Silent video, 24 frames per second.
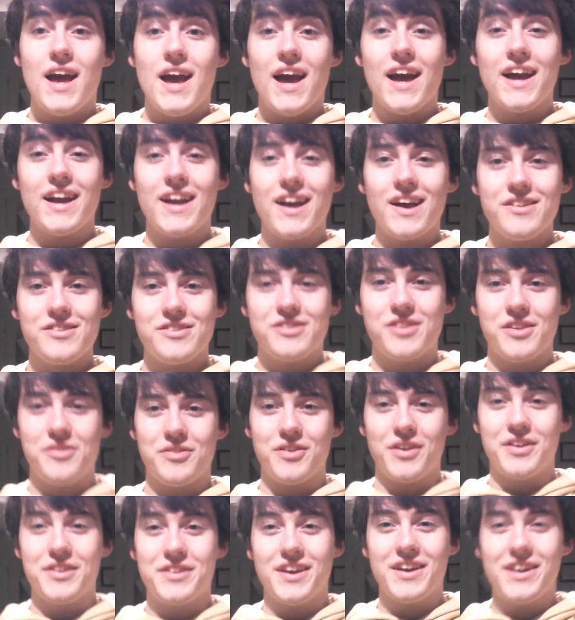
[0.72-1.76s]
Hey guys, is
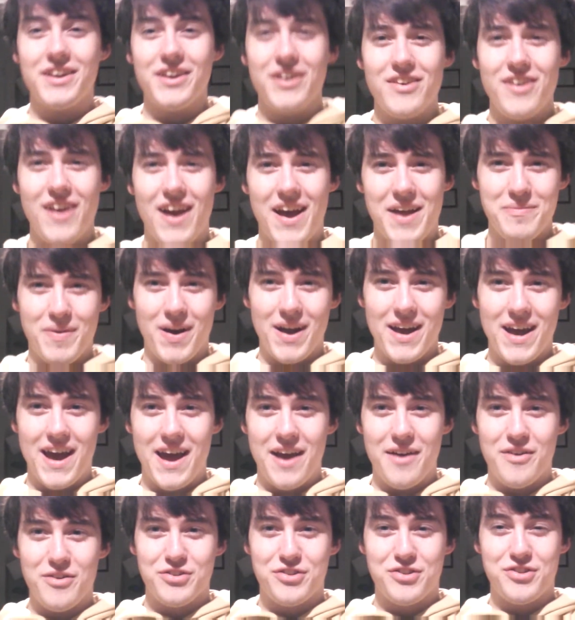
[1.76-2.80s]
Teddy here, and my
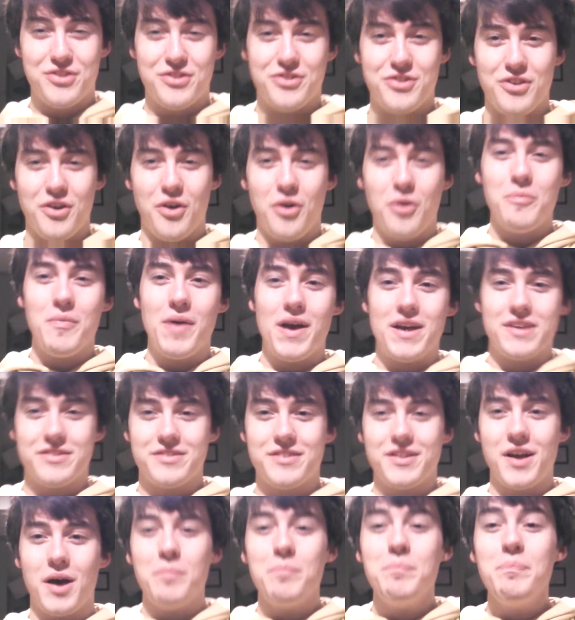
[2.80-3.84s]
hair is so
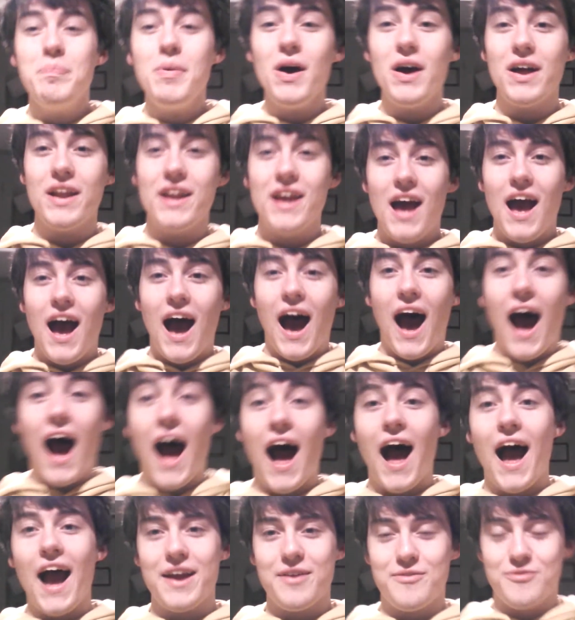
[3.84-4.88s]
messed up, but
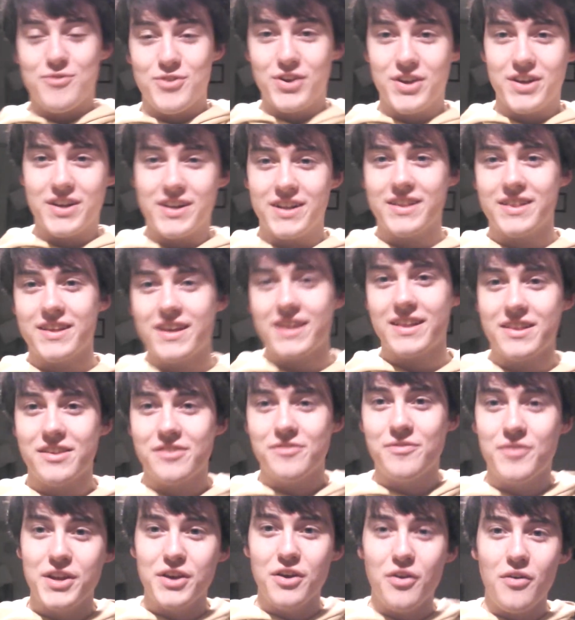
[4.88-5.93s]
I really need to get
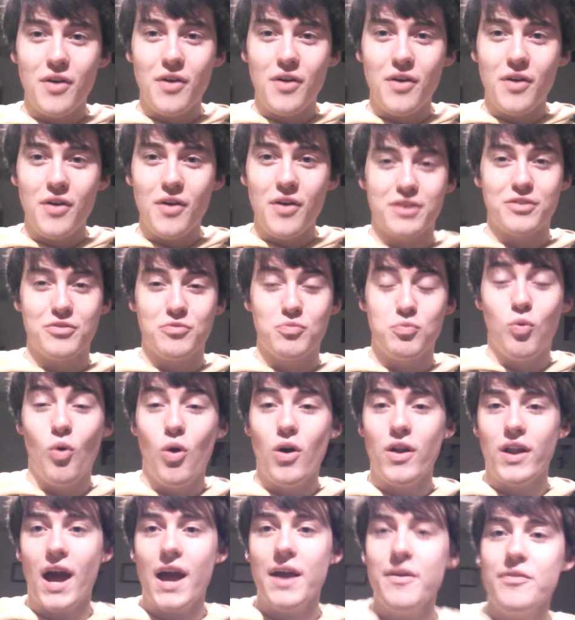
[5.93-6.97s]
this video out because
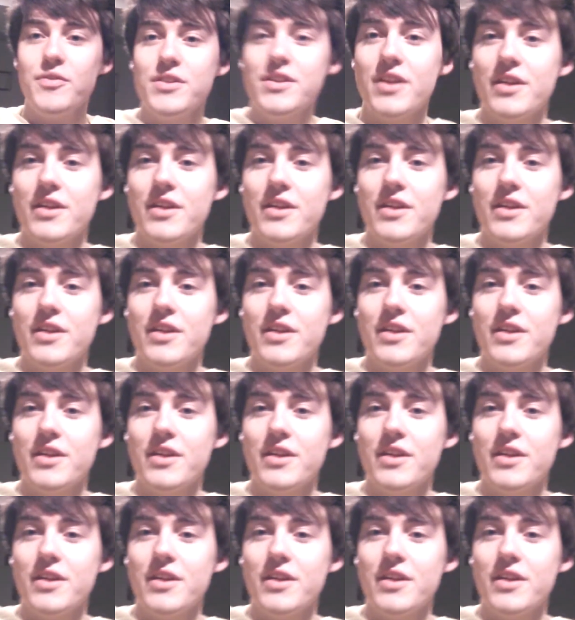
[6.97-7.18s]
one, I haven't